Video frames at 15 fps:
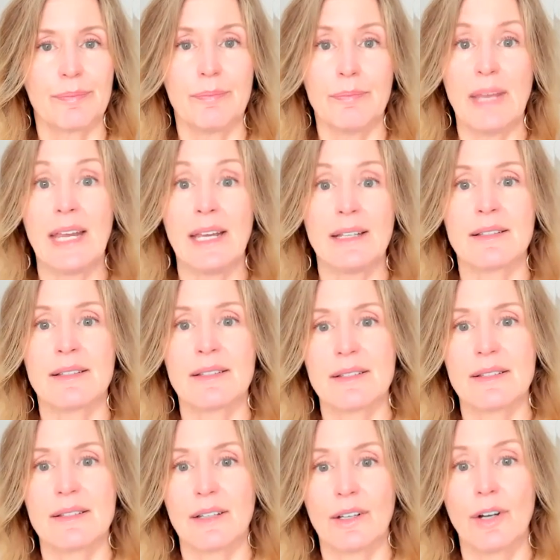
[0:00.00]
main
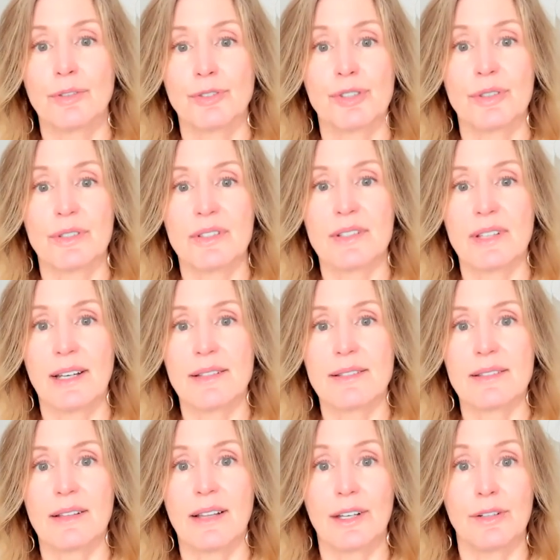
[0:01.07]
cultural
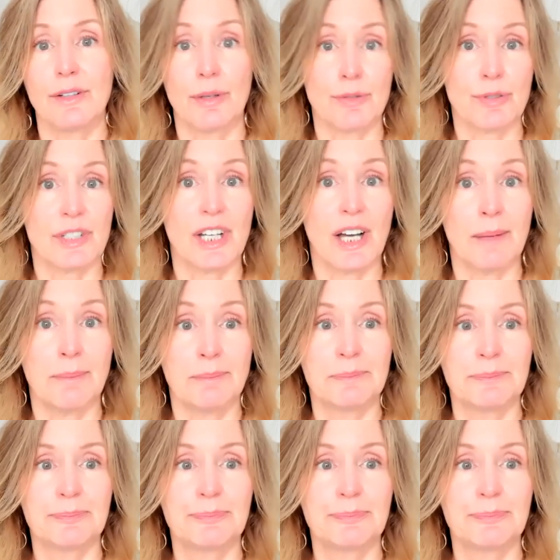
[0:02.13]
sites like Notre Dame